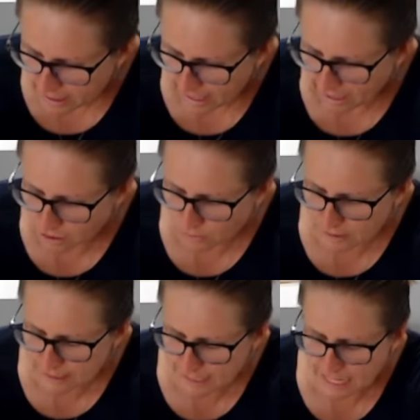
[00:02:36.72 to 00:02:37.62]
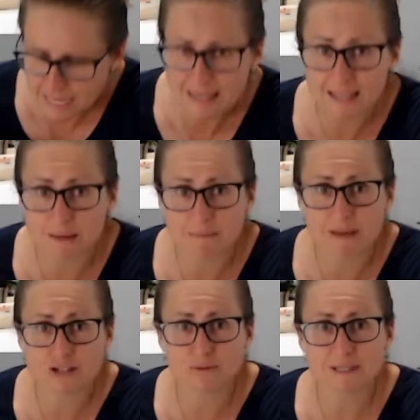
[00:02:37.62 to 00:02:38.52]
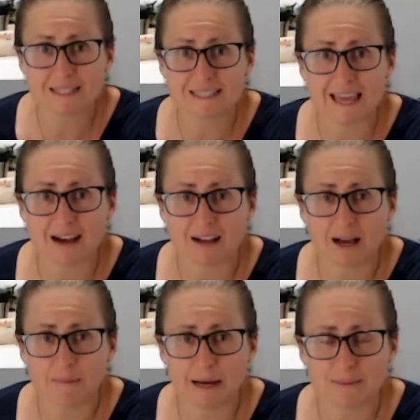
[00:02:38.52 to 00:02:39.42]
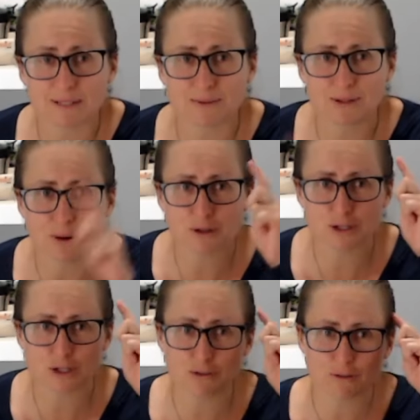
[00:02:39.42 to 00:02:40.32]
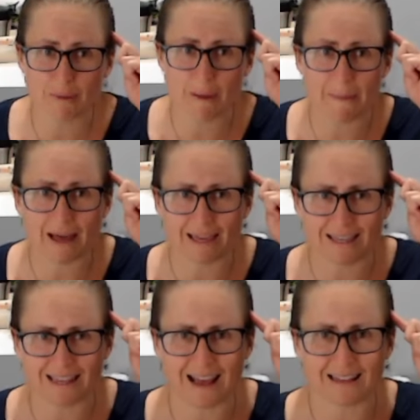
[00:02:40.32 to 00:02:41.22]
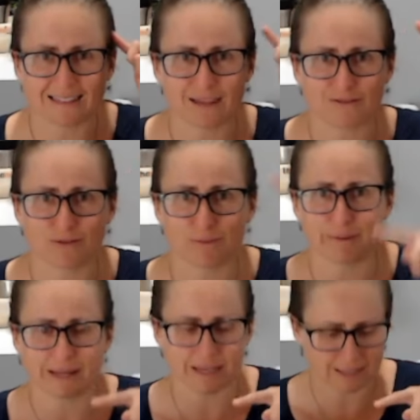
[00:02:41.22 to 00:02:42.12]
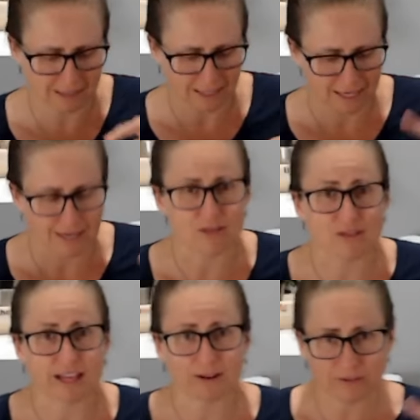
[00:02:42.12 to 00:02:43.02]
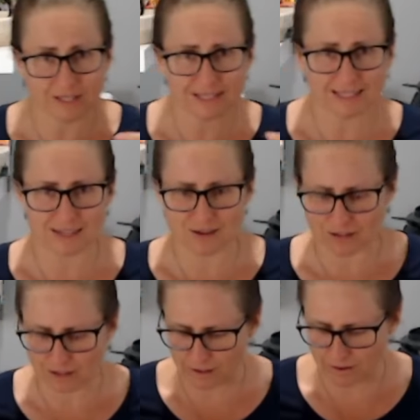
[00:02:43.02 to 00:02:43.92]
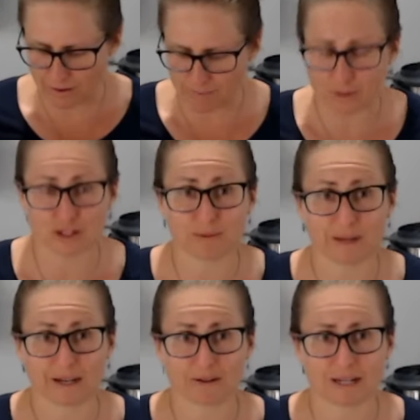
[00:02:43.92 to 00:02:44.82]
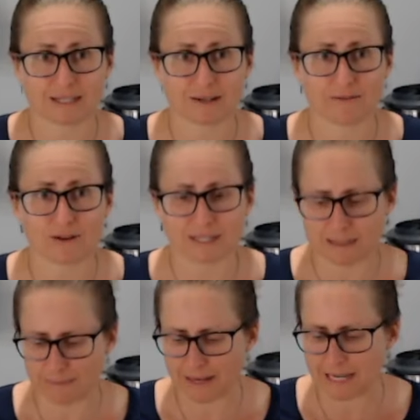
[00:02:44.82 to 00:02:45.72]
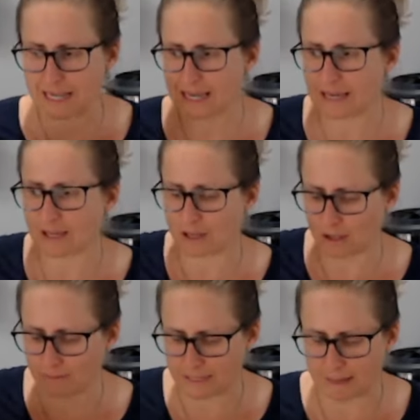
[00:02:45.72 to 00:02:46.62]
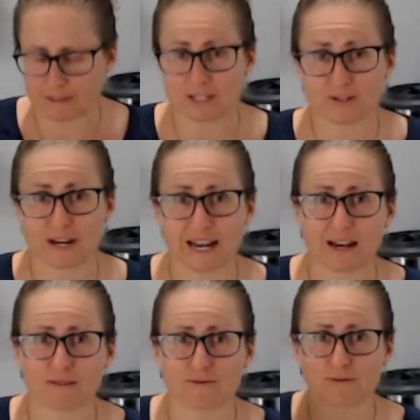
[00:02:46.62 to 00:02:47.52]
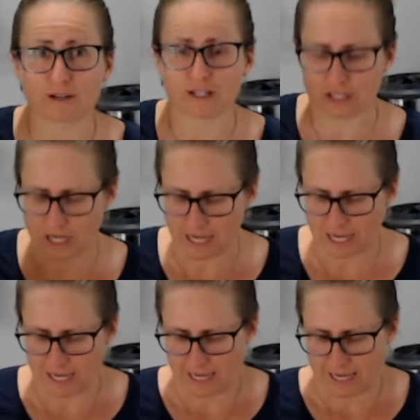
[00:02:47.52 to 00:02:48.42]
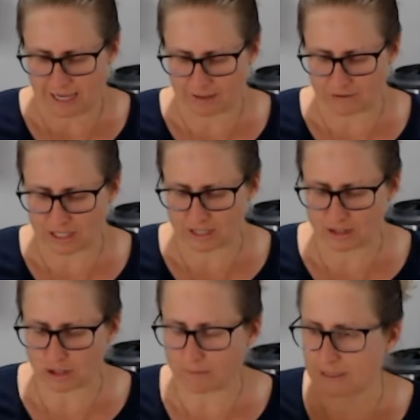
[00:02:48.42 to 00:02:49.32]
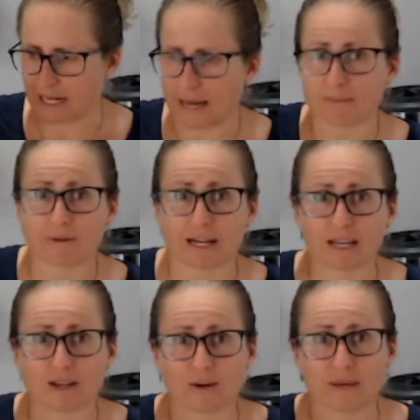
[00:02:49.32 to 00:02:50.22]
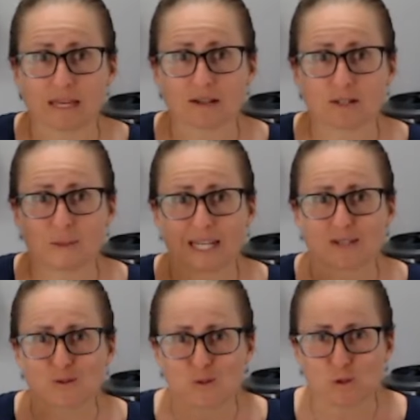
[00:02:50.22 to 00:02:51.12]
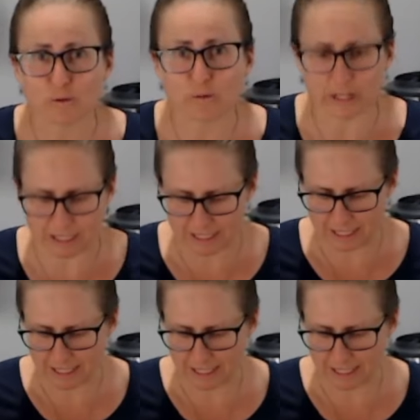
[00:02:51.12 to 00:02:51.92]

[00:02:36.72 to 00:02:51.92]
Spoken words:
And you'll see that the measurements now come up. So as long as you can remember, it's asking for butter, then obviously you can go and put your butter in. So I've got some butter here cubed up. It's straight out of the fridge. And I've just chopped it up, ready to go in, because we're going to soften it